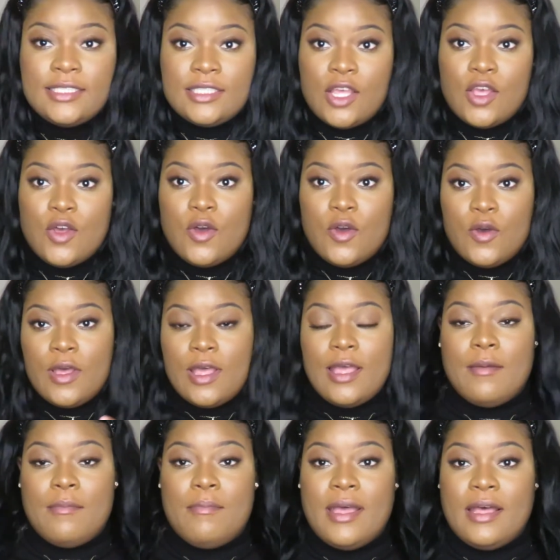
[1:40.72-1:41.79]
So
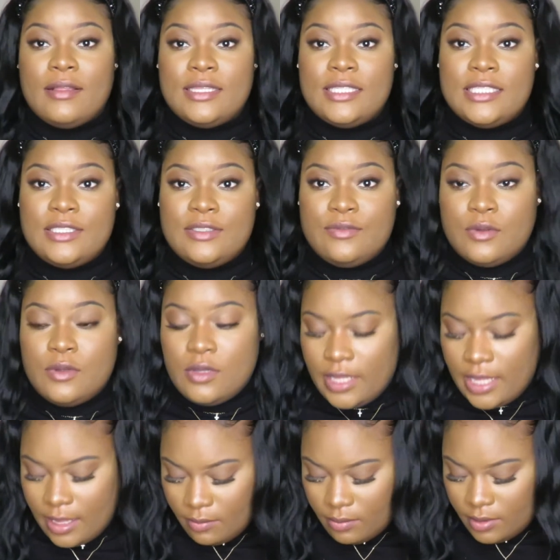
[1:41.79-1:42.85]
about this full
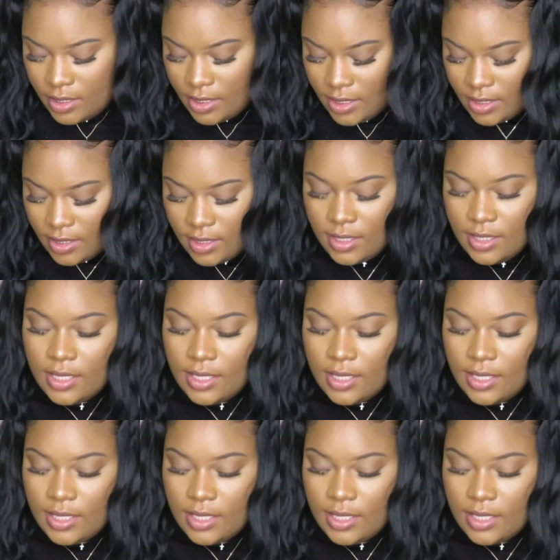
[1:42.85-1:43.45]
cap wig,